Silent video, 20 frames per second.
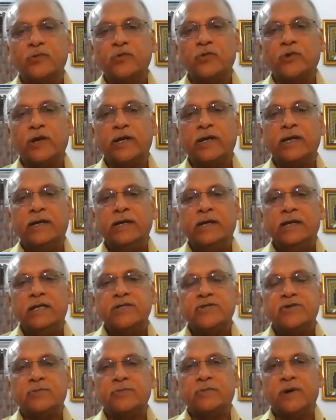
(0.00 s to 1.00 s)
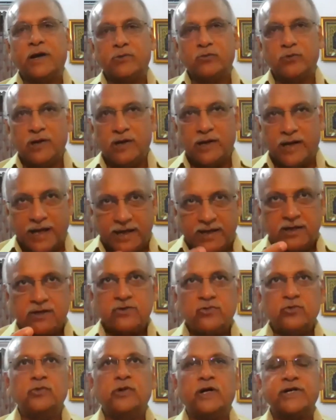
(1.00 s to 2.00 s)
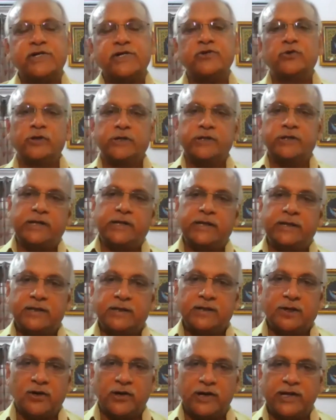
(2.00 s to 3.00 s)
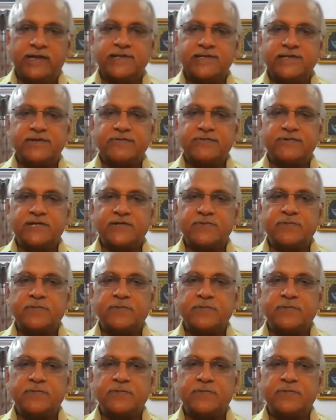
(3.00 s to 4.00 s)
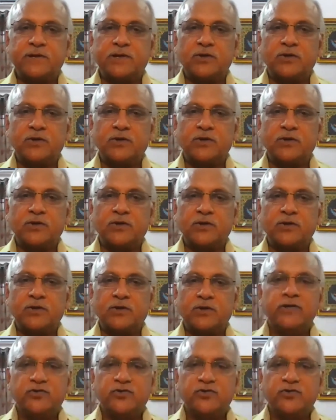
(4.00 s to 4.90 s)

Okay. So I would like to assure the audience of this program